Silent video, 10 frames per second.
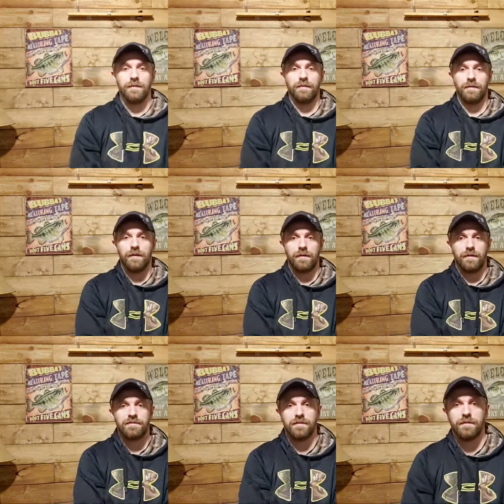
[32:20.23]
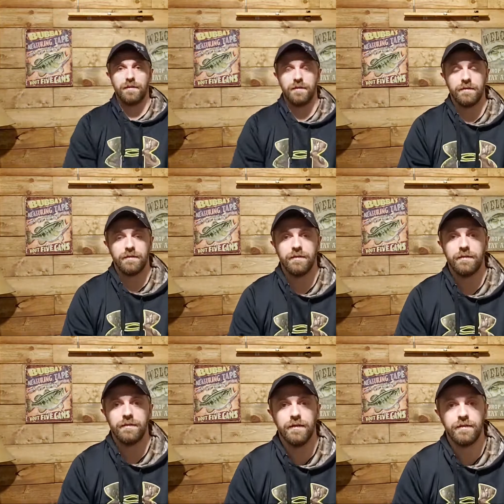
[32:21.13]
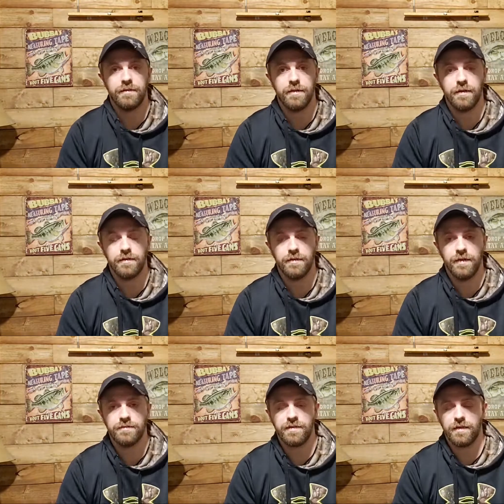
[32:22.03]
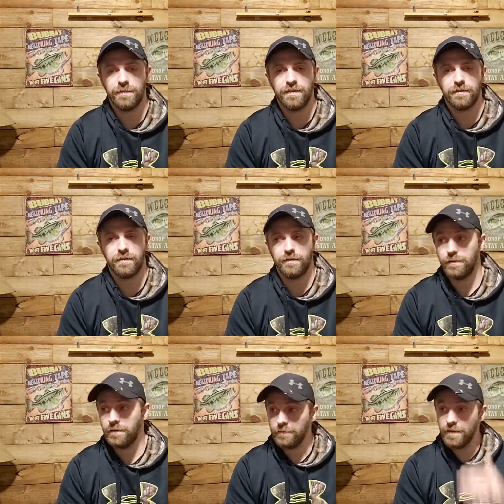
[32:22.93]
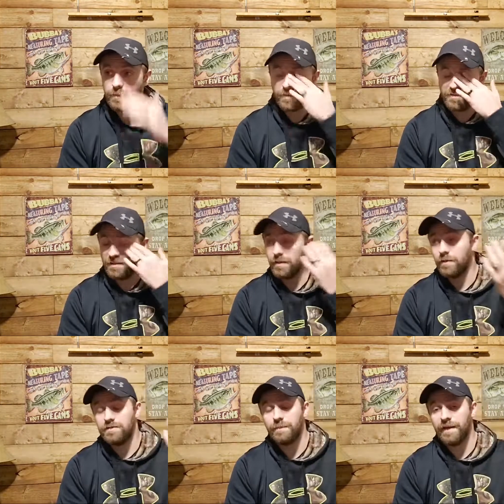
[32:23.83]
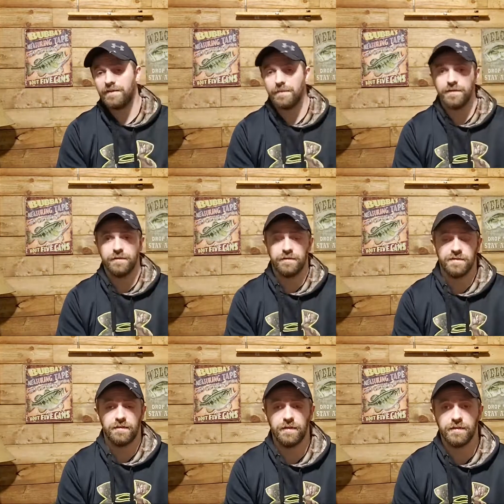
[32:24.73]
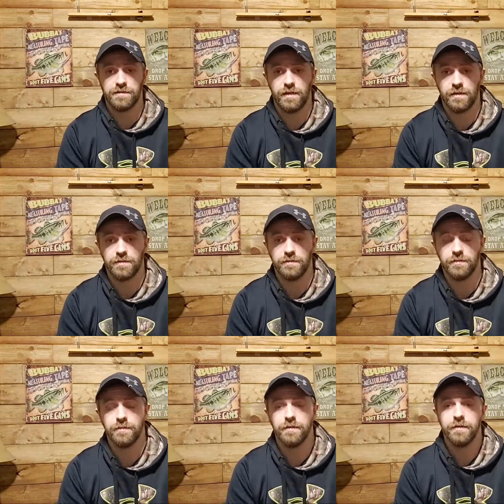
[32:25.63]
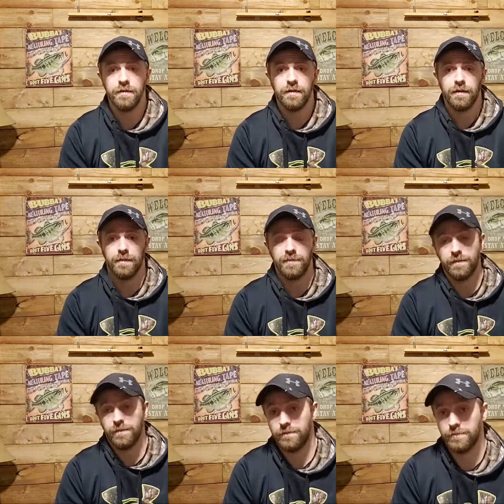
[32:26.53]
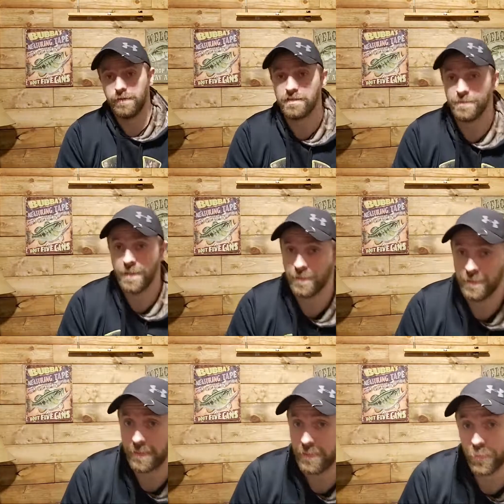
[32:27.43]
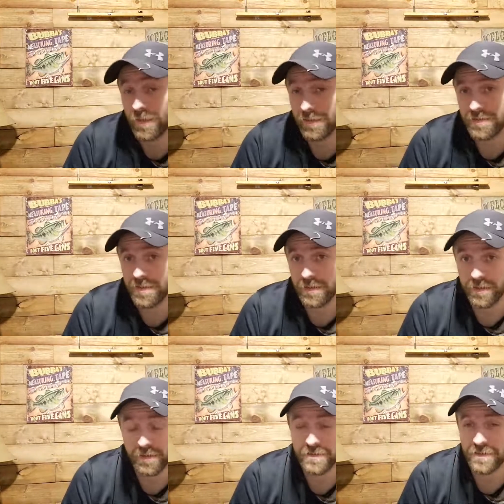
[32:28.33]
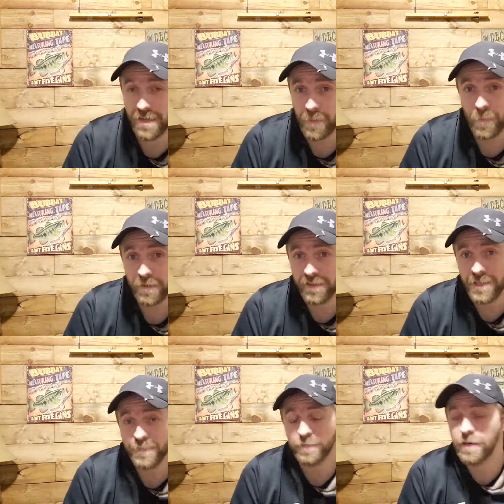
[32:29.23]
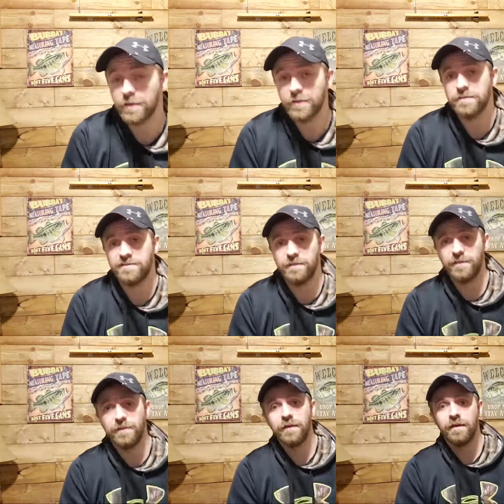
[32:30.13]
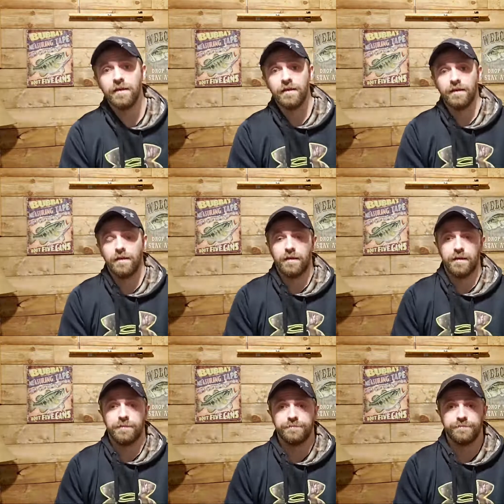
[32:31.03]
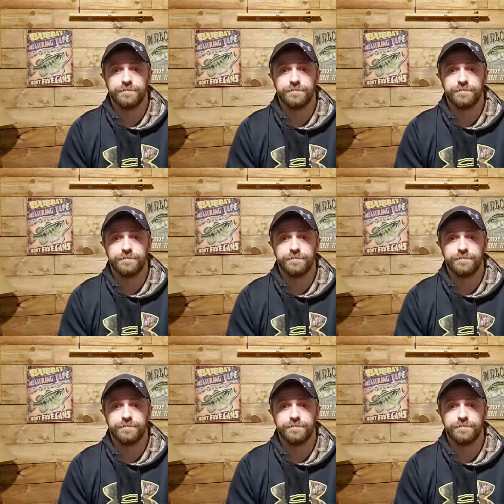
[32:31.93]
Yeah, that's the thing. Yeah, it's gotta be the right person. It's a bad time of year to sell an ice shack too. I mean, lots of people are probably wanting to sell theirs and not wanting to keep them around all summer. Um,